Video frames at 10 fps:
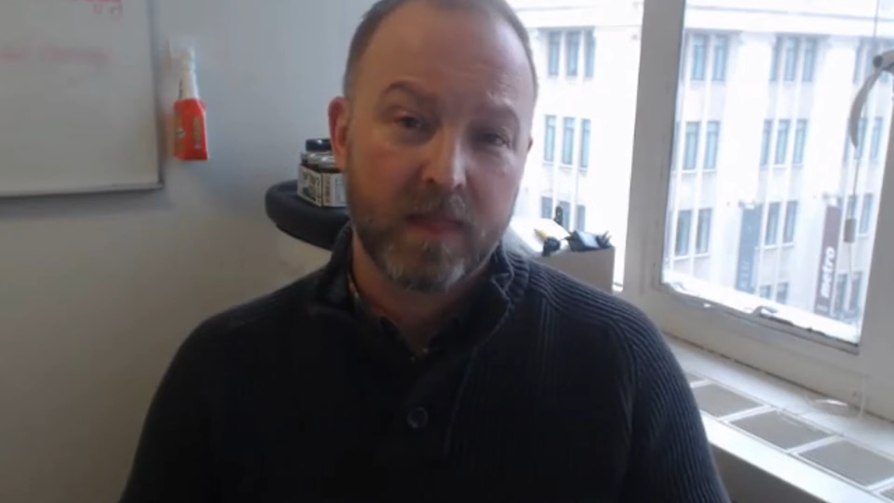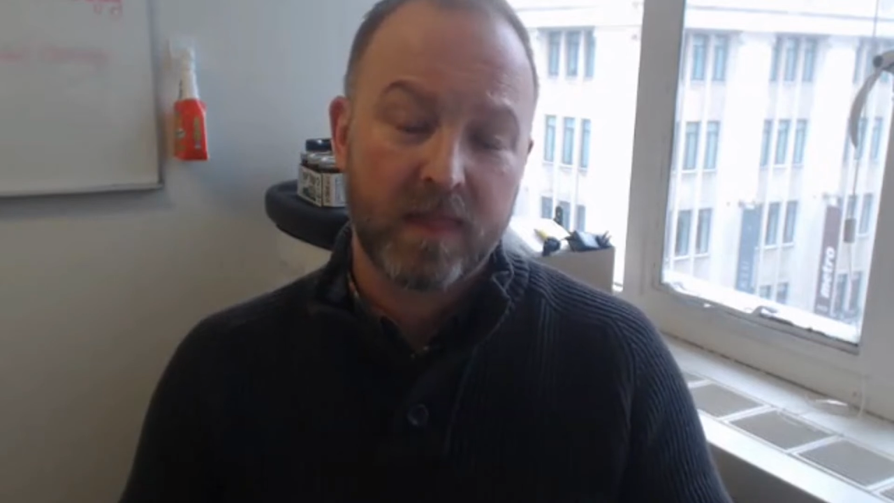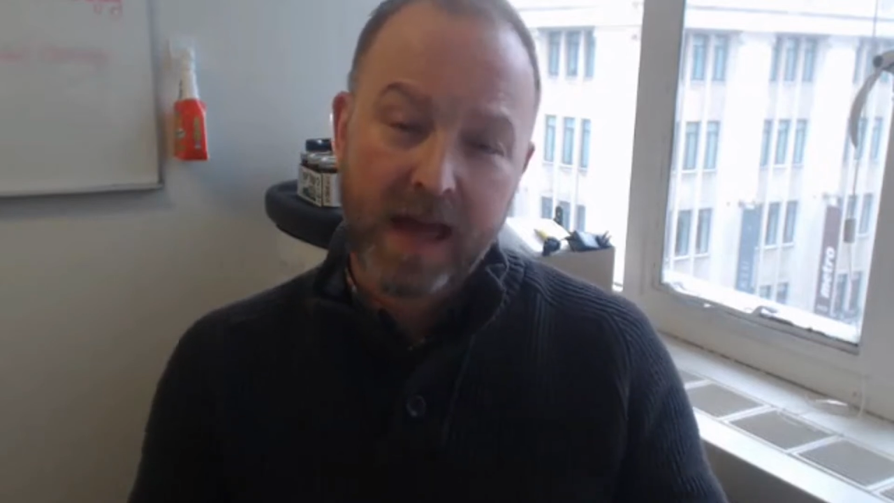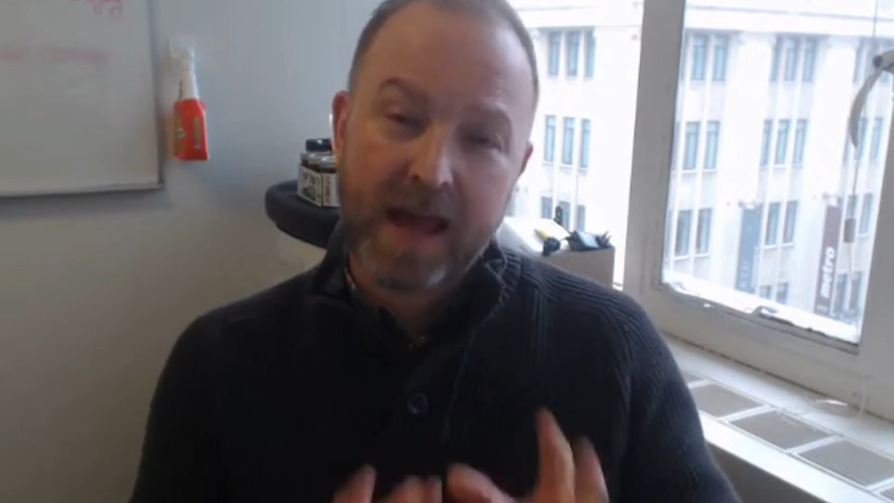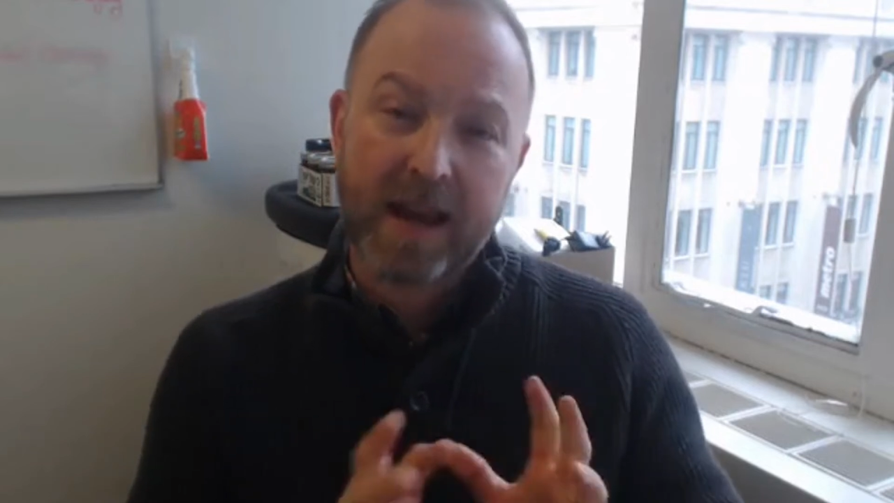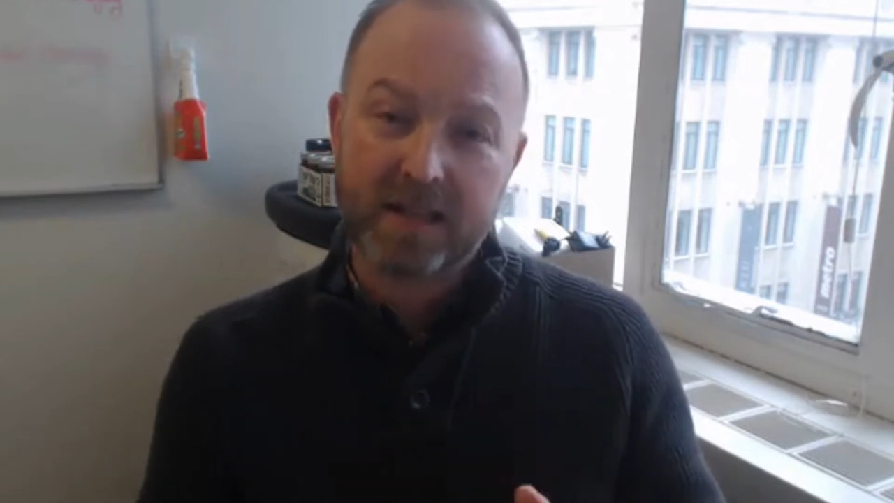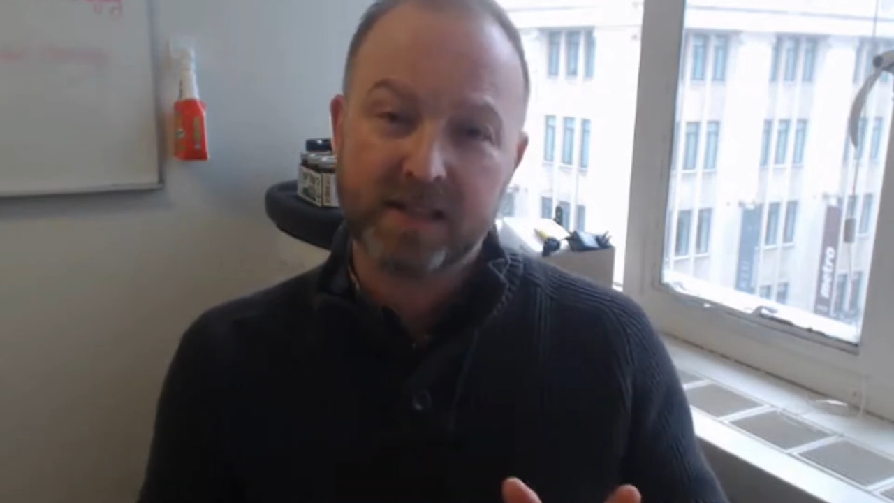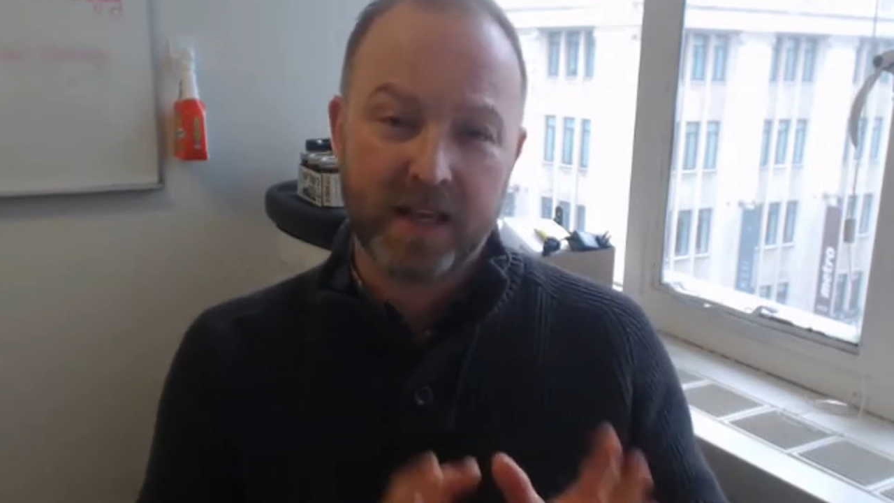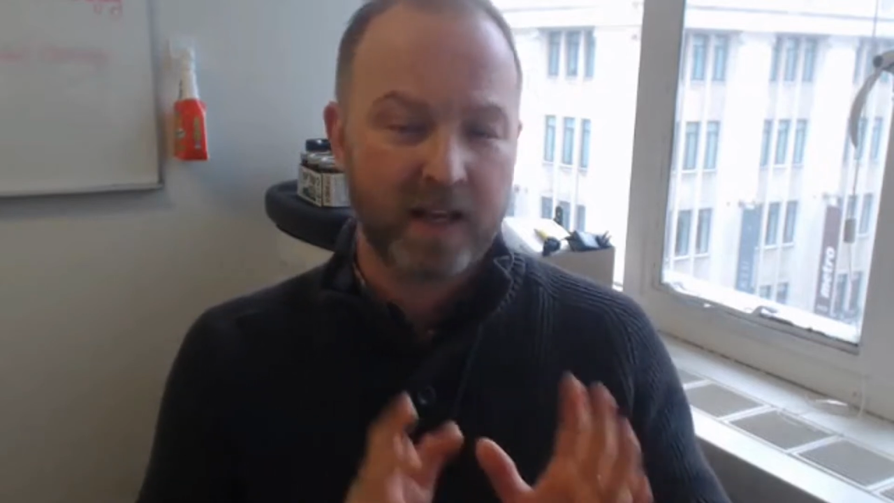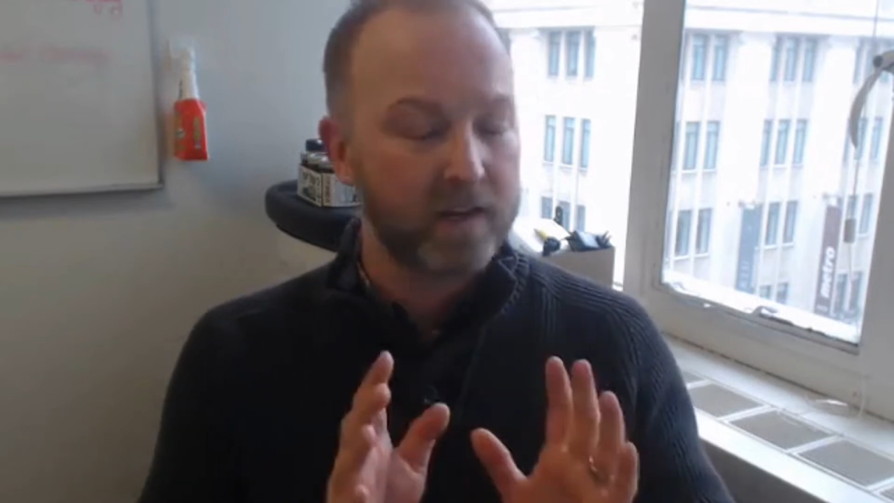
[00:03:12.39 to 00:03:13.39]
That
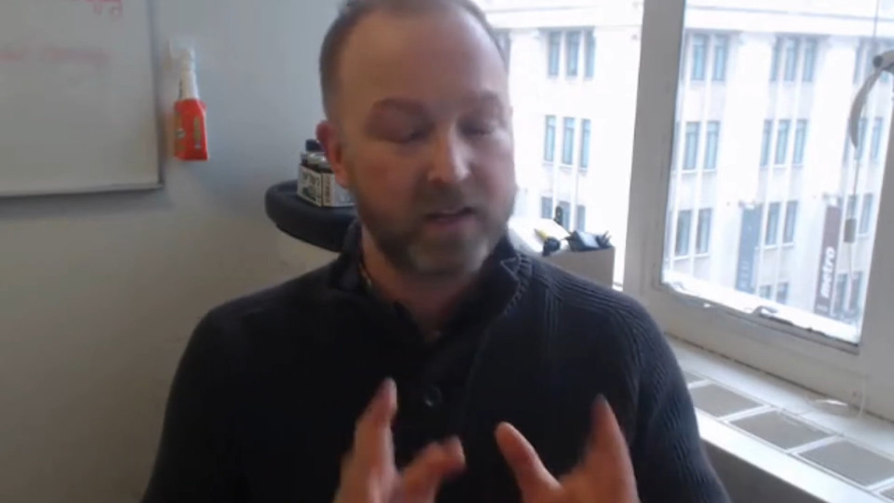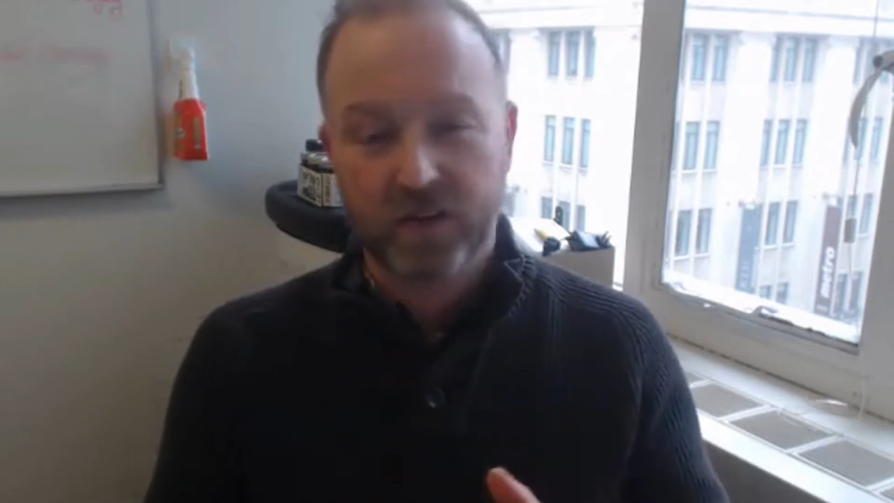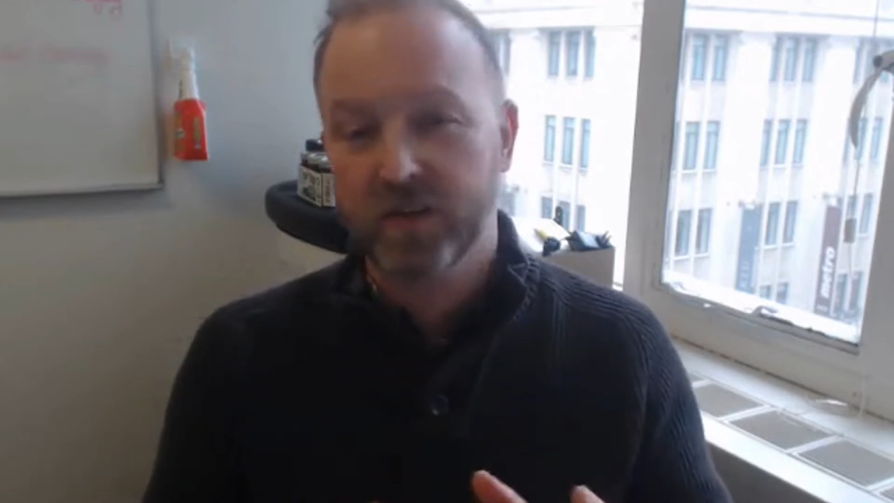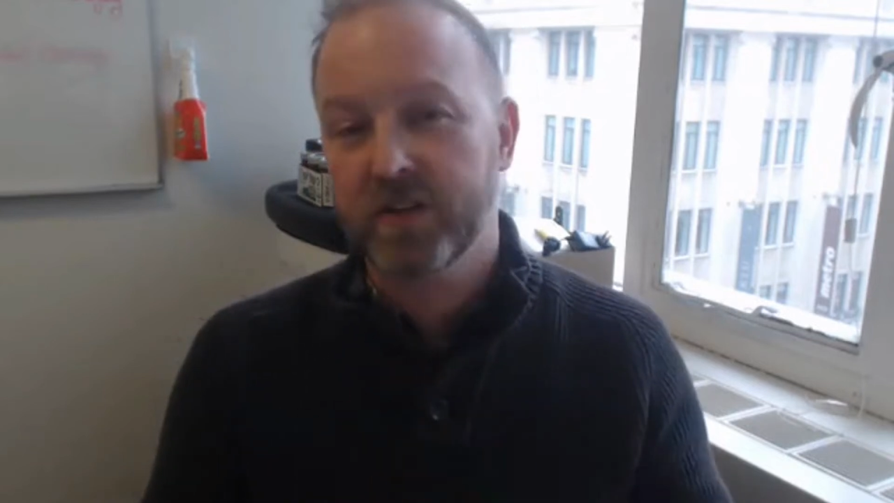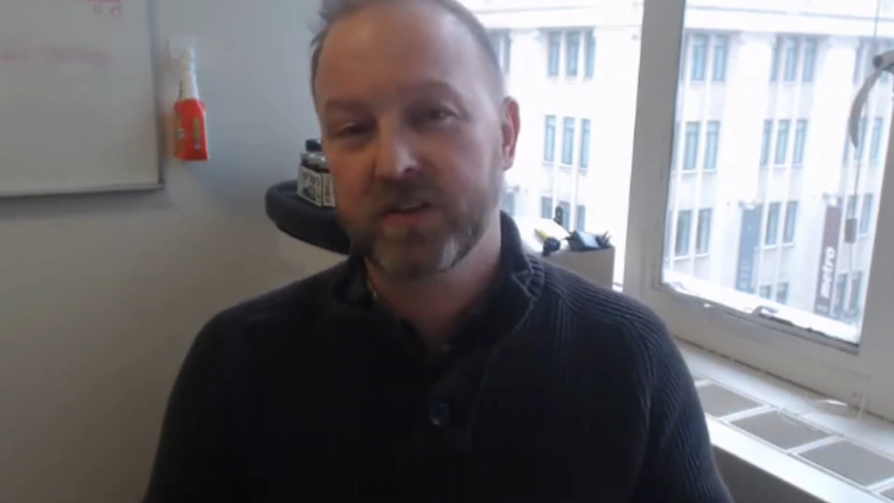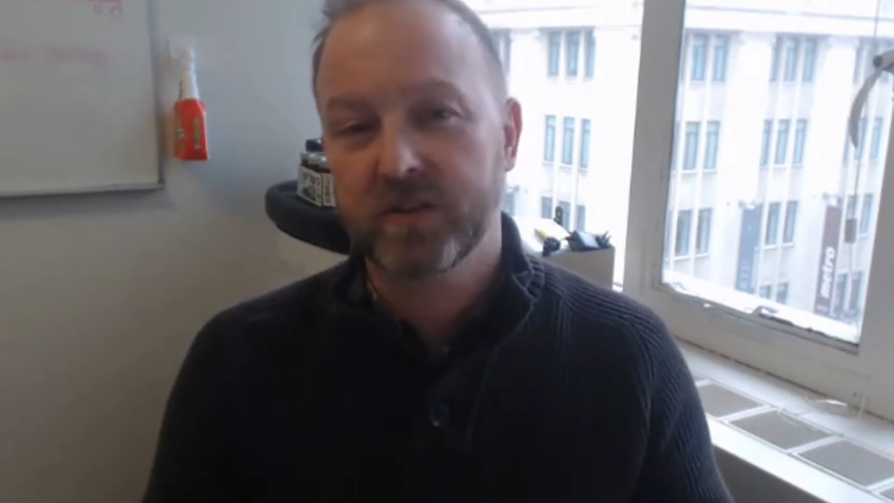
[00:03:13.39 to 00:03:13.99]
essay, and I'd encourage